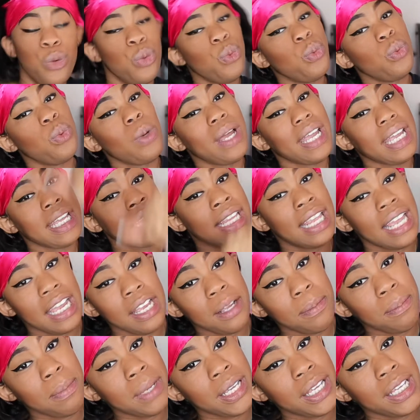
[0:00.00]
who ain't like
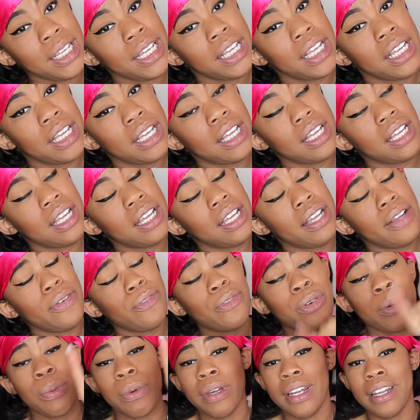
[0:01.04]
me
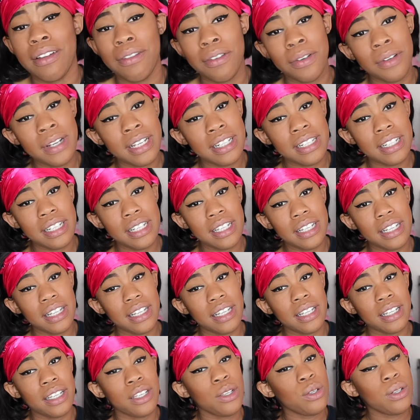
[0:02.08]
for whatever reason,
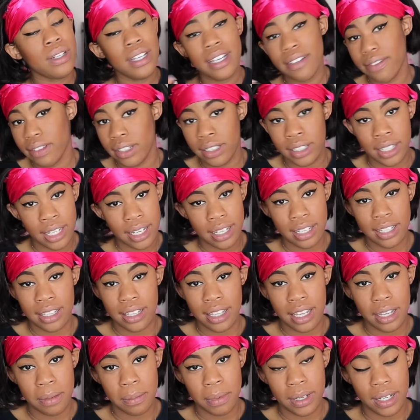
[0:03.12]
you definitely ain't gonna
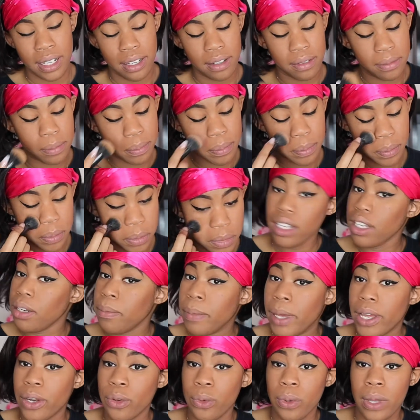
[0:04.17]
like me.
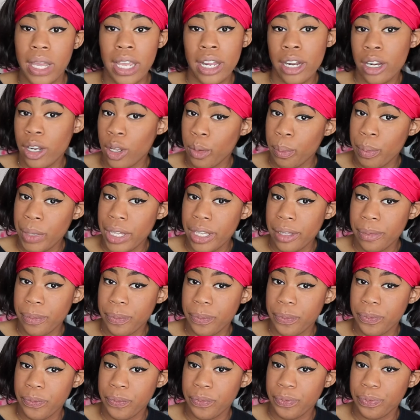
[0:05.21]
Anybody who hated on me,
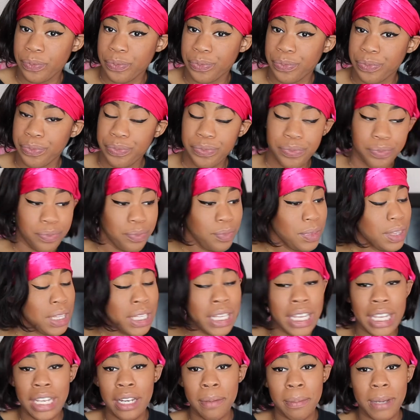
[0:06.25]

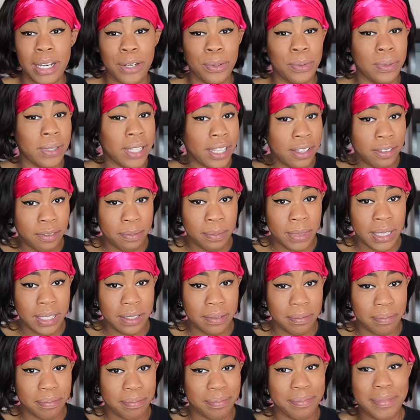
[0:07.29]
anybody who left me,
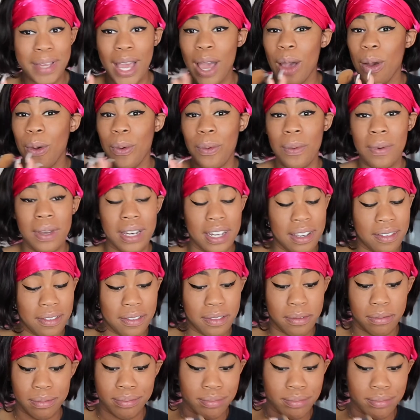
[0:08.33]
whatever,